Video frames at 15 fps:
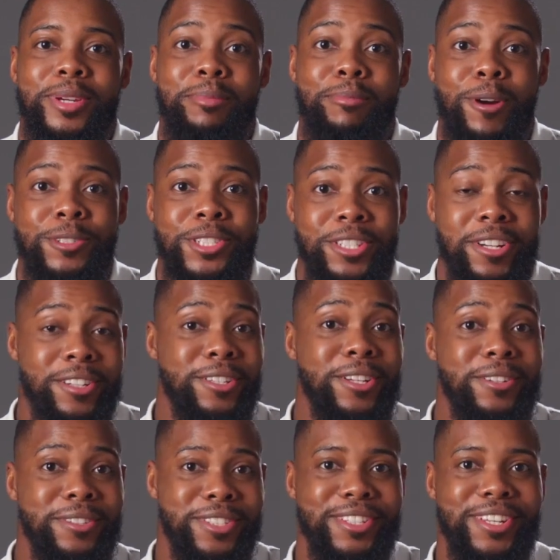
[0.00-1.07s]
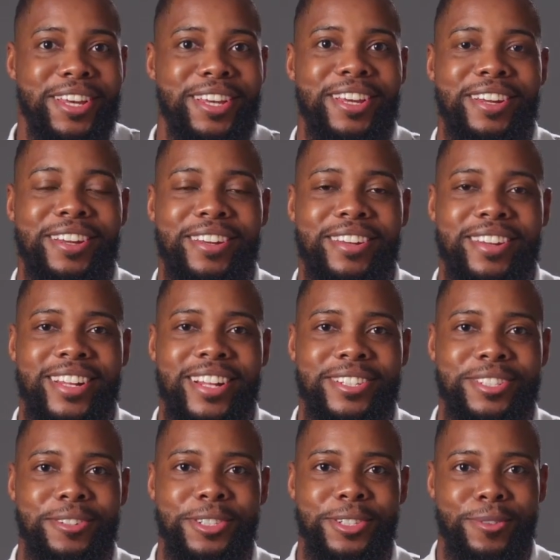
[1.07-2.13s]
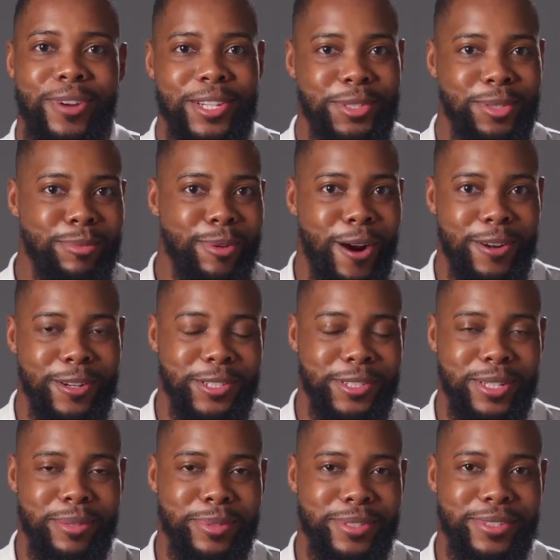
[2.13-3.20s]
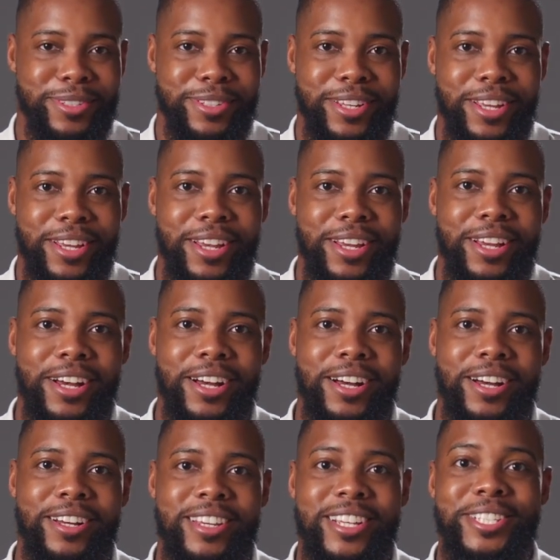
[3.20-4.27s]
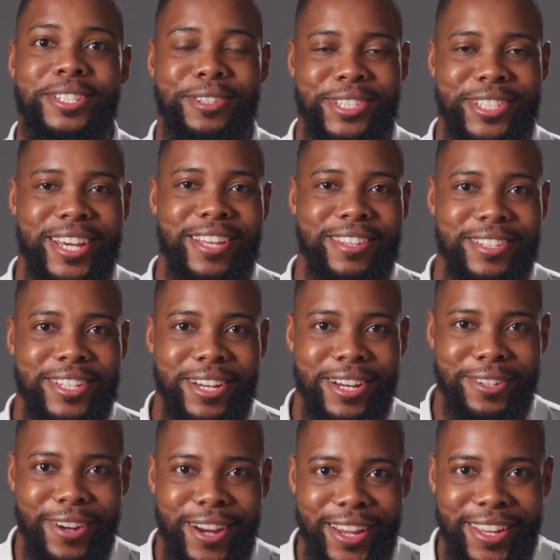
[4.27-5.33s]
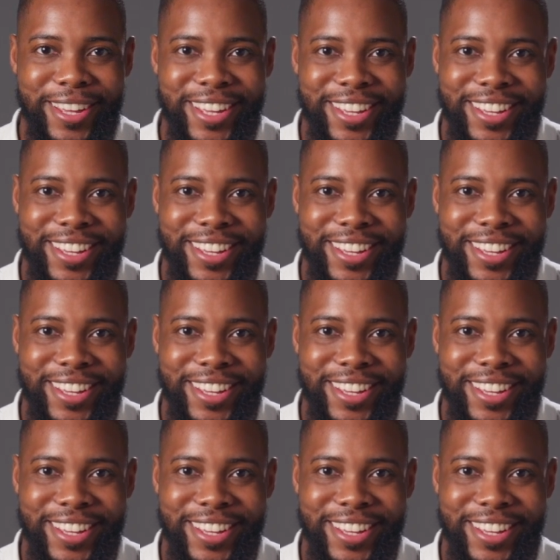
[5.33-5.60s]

emerging young adults, intergenerational partnerships. Easier said than done, right?